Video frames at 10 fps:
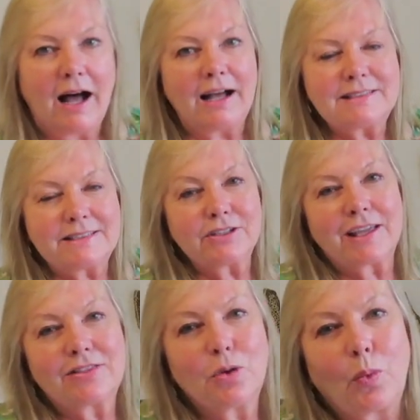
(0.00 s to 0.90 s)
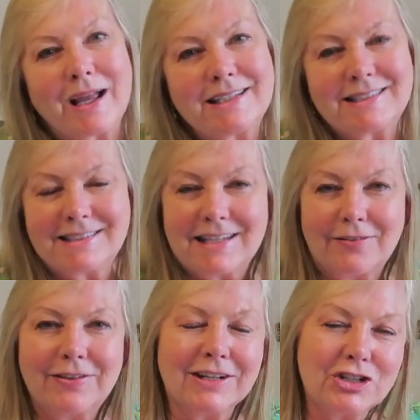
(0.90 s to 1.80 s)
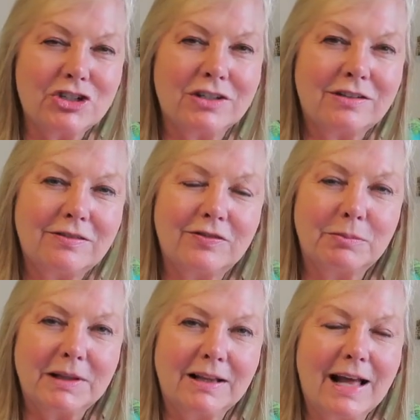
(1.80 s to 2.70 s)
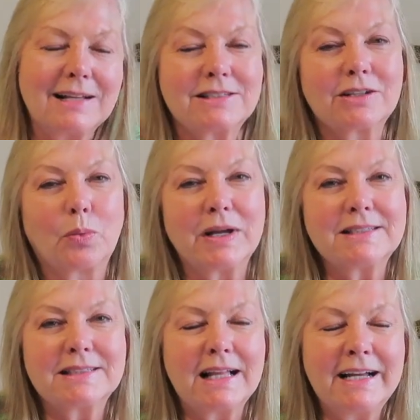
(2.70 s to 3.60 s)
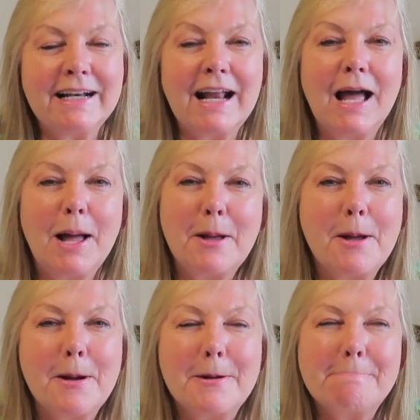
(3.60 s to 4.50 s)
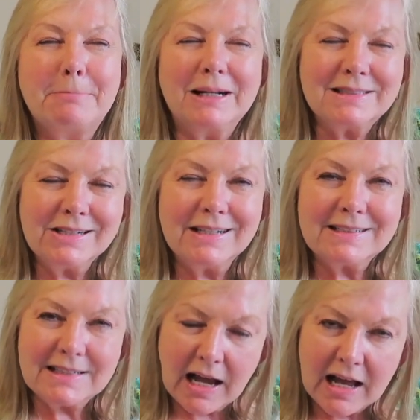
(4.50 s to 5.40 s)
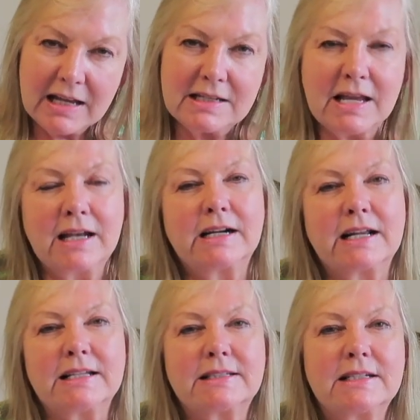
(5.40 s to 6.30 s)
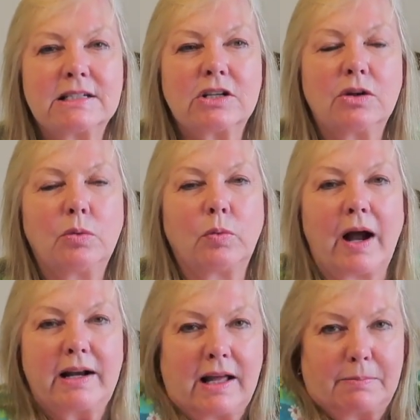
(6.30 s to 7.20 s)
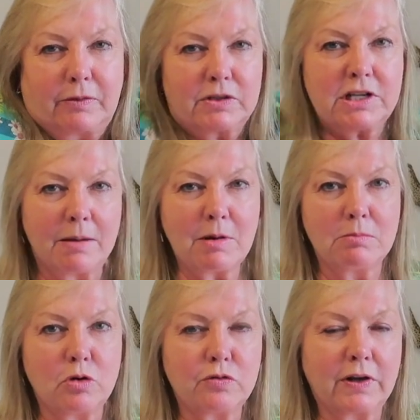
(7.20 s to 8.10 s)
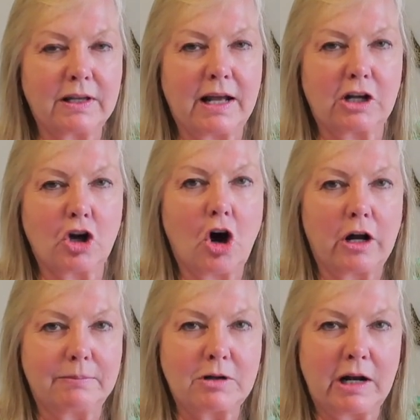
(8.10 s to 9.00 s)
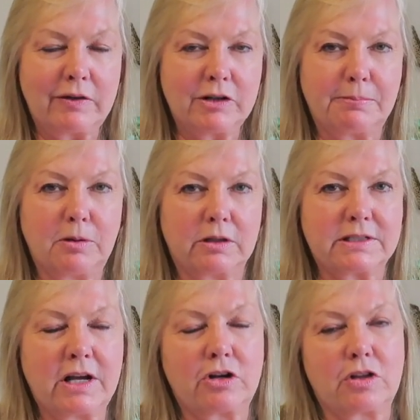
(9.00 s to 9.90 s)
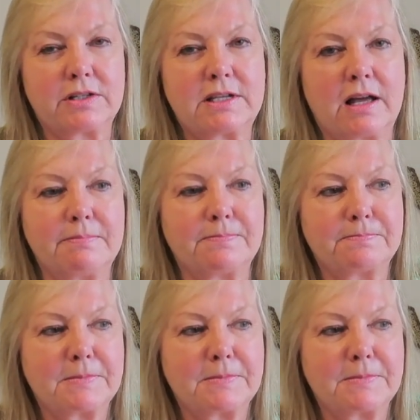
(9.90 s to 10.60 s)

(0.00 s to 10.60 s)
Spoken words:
I still get the waist definition from the elastic waistline, but it's not tight and it isn't riding up every time I move and getting caught. I'm not having to pull it down all the time.